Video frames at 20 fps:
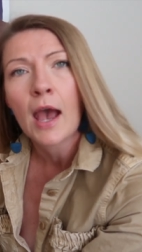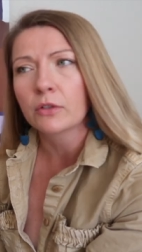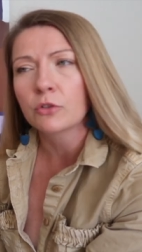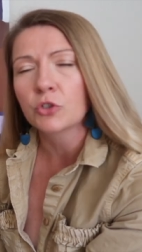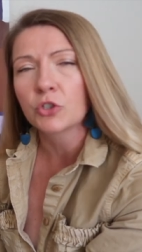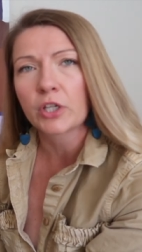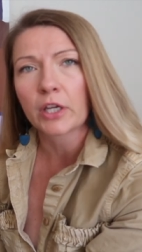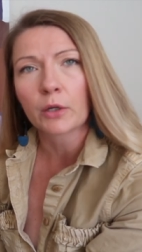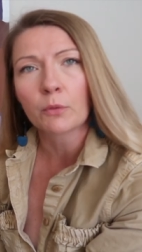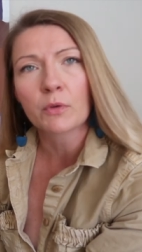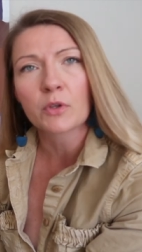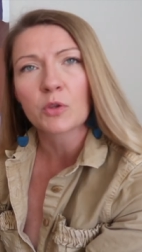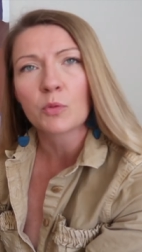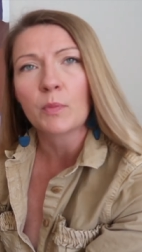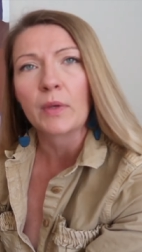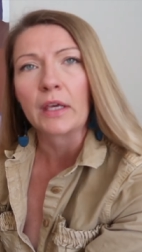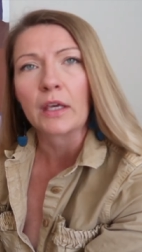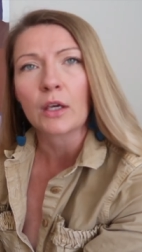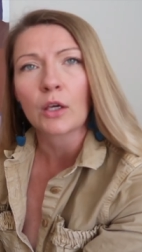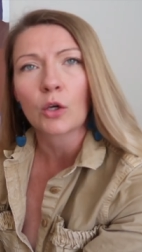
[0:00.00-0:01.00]
Share with
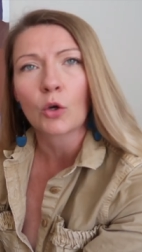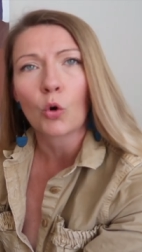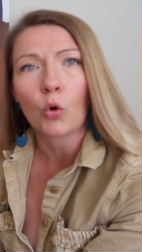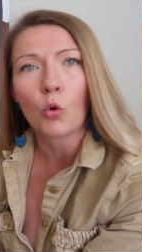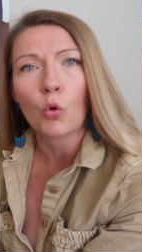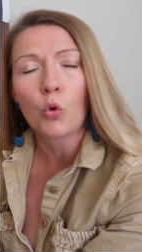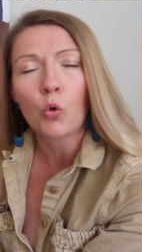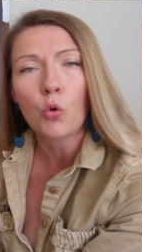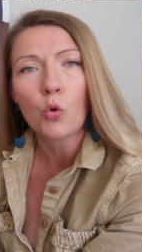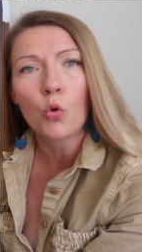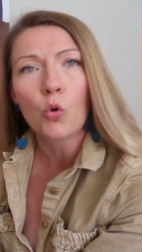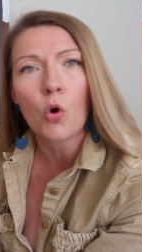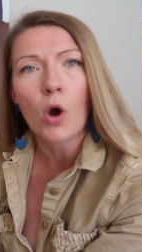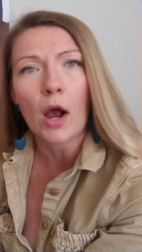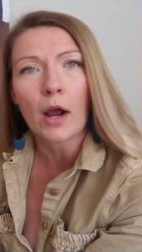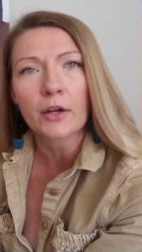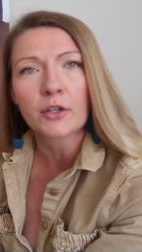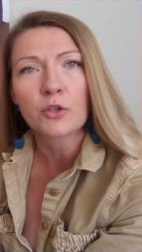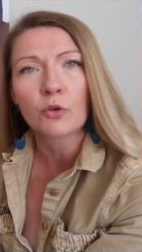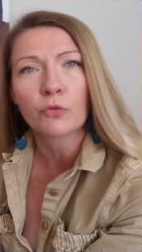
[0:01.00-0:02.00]
me, who
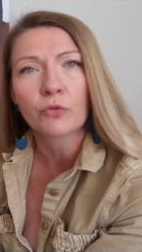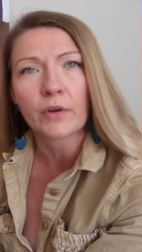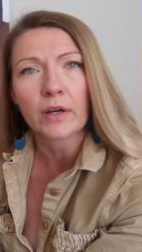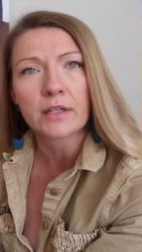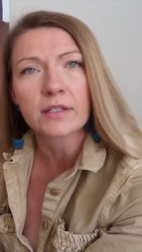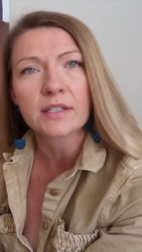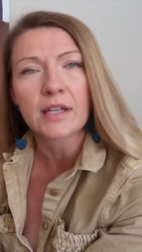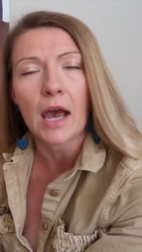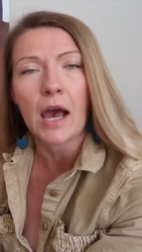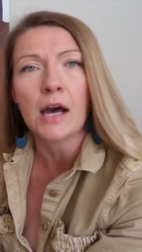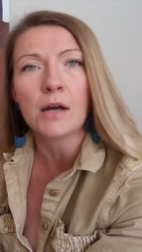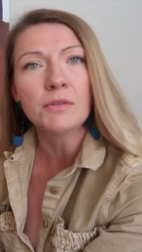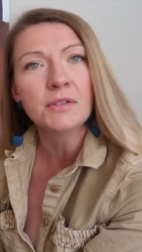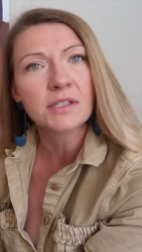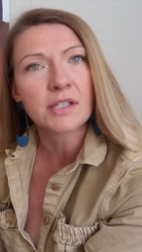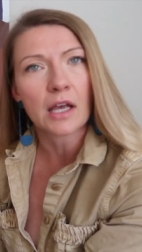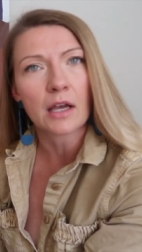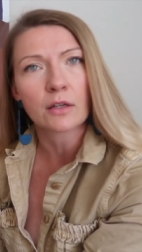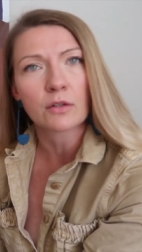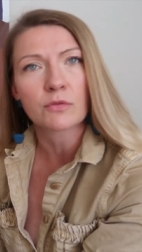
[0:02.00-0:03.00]
are you friends
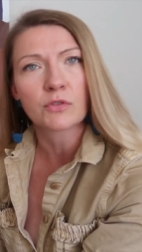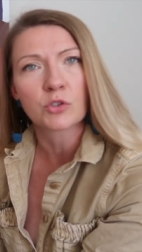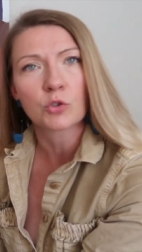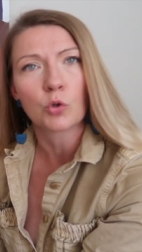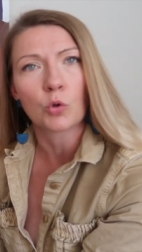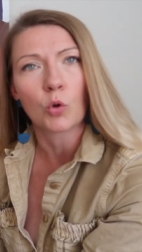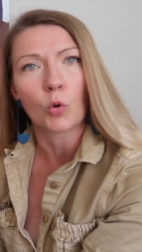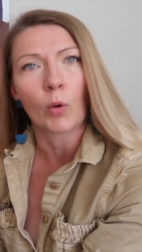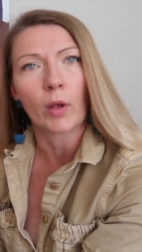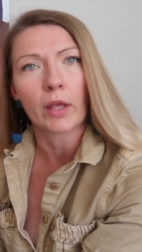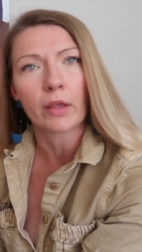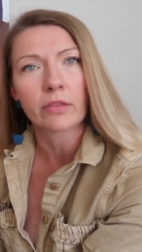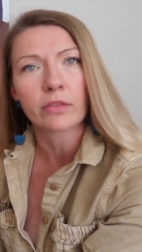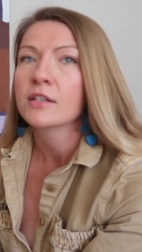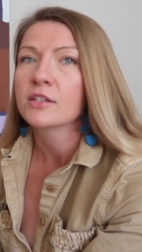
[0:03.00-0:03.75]
outside of school with?